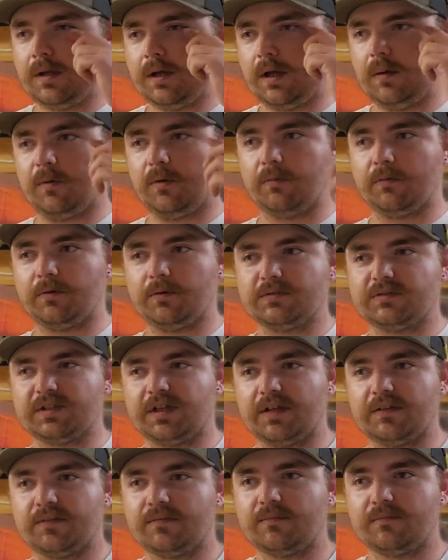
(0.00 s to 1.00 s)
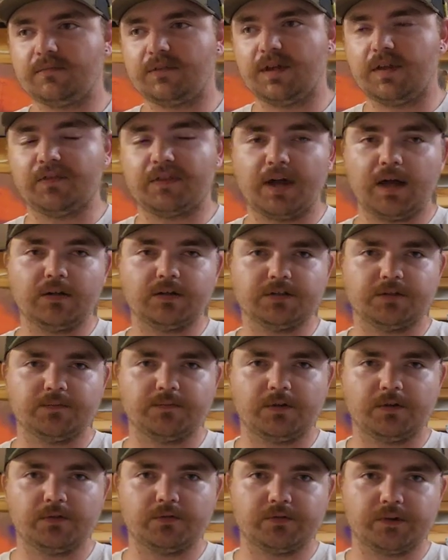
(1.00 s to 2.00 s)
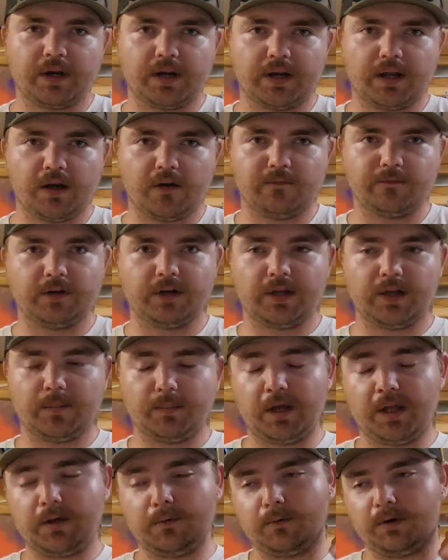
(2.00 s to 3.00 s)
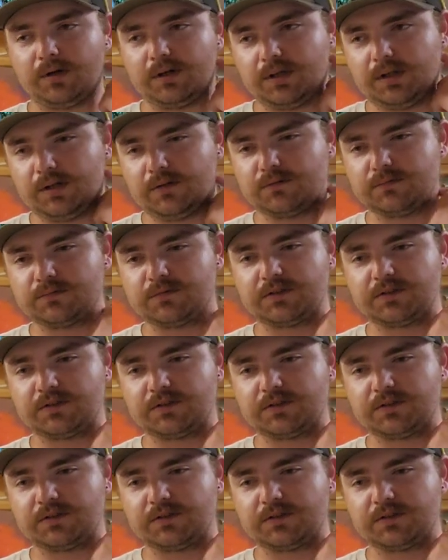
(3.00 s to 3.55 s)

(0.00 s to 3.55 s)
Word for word: I'm almost at 10,000 views right now for the M81 alone.